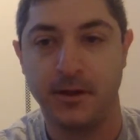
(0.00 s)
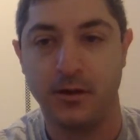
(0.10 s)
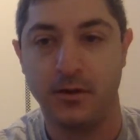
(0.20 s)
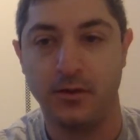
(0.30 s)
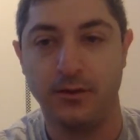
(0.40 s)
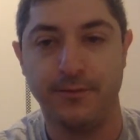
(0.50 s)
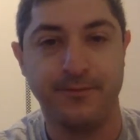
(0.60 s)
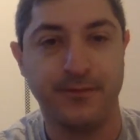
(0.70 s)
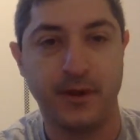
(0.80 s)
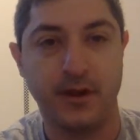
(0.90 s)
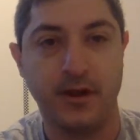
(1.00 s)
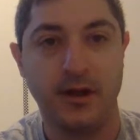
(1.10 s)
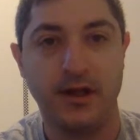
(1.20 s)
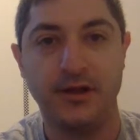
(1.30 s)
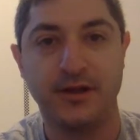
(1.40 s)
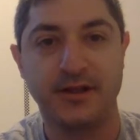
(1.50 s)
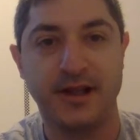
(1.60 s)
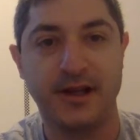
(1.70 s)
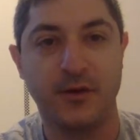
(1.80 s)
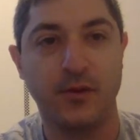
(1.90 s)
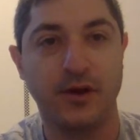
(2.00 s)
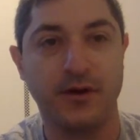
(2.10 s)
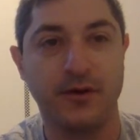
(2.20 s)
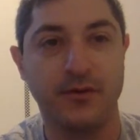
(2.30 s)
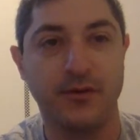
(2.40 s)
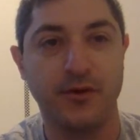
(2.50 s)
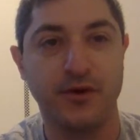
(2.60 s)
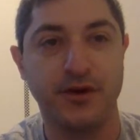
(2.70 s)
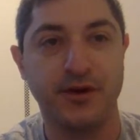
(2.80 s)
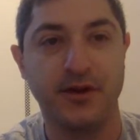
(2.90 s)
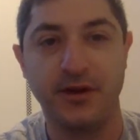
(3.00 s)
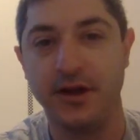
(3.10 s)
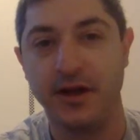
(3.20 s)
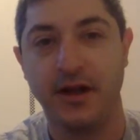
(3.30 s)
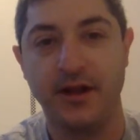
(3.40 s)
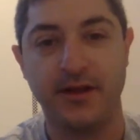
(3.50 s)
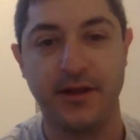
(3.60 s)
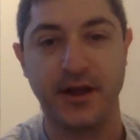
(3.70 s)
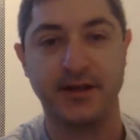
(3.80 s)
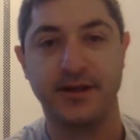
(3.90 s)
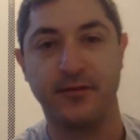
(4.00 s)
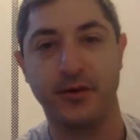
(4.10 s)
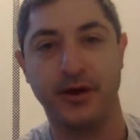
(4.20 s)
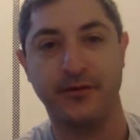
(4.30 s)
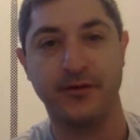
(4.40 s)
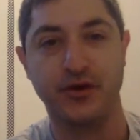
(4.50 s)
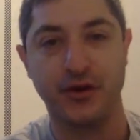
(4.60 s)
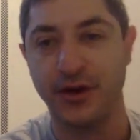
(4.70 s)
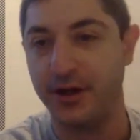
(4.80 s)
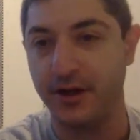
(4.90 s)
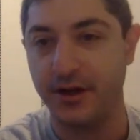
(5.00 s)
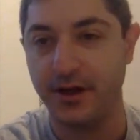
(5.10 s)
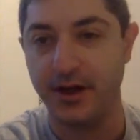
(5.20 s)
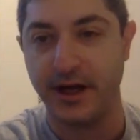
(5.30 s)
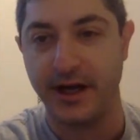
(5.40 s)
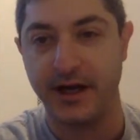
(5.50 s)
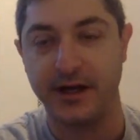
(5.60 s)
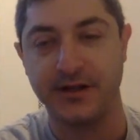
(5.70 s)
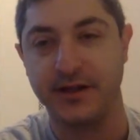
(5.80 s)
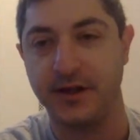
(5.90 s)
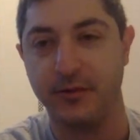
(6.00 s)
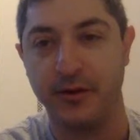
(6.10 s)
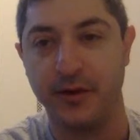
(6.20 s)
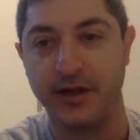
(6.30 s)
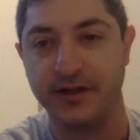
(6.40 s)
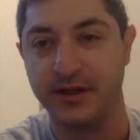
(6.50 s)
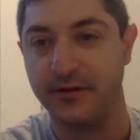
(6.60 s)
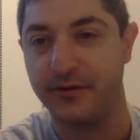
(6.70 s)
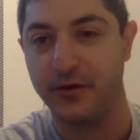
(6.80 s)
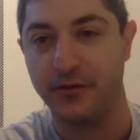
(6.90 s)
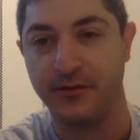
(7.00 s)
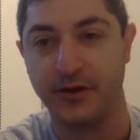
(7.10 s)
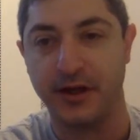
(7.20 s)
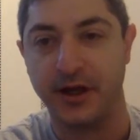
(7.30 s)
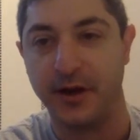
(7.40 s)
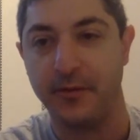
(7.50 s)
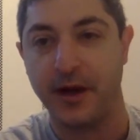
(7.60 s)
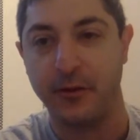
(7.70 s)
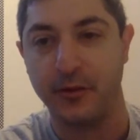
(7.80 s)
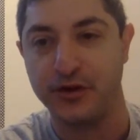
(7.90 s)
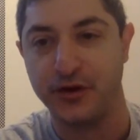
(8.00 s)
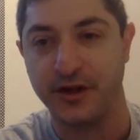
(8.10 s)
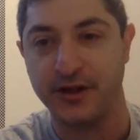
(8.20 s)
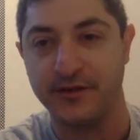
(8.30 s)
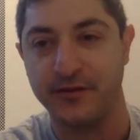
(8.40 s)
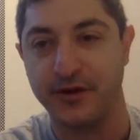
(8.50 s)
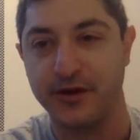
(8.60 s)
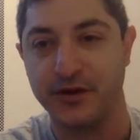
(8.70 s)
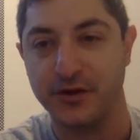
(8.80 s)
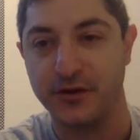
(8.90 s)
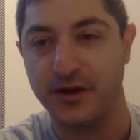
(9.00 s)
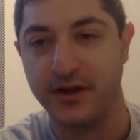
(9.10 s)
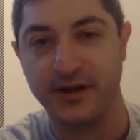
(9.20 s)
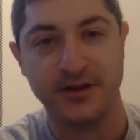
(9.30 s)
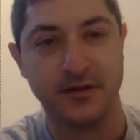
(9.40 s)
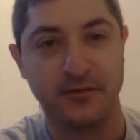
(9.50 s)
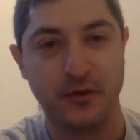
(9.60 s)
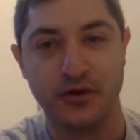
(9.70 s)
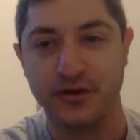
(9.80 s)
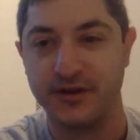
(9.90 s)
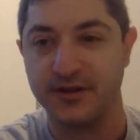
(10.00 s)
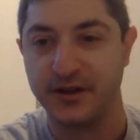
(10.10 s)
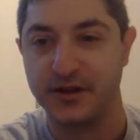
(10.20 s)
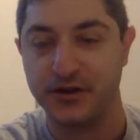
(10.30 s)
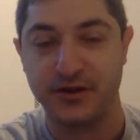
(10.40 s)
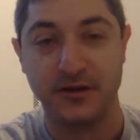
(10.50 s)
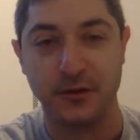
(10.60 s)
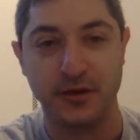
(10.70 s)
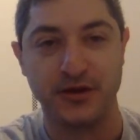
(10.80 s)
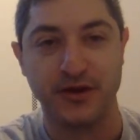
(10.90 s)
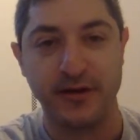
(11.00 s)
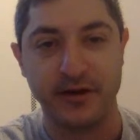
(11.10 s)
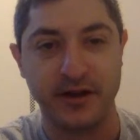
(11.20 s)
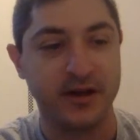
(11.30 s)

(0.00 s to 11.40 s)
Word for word: Cool. Looks like we are rolling. Thanks, everybody, for joining. Uh, it's going to be myself, and hopefully, uh, Matt will be joining us very soon. He is unfortunately stuck in just a little bit of traffic.